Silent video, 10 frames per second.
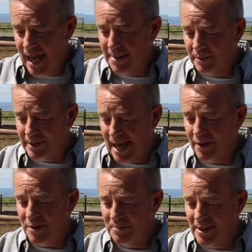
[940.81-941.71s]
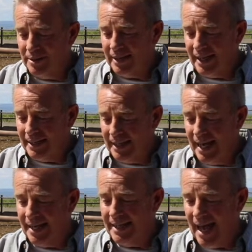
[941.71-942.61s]
animal down the middle and
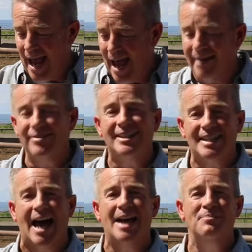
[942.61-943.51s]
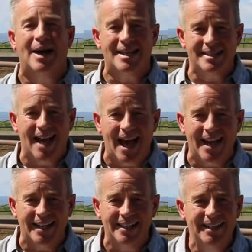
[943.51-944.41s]
laid the halves side by
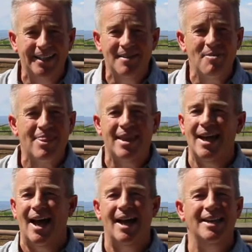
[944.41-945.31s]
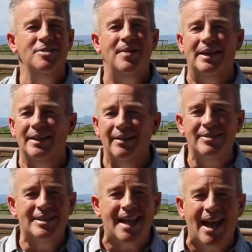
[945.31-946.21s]
side. You may love
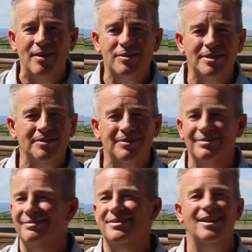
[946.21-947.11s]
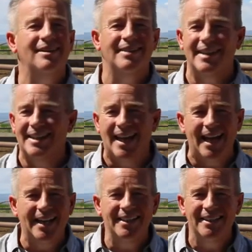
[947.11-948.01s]
these cows. They're all going to
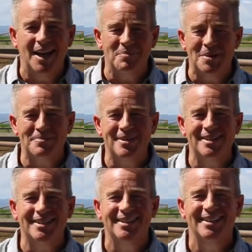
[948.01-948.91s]
die on purpose.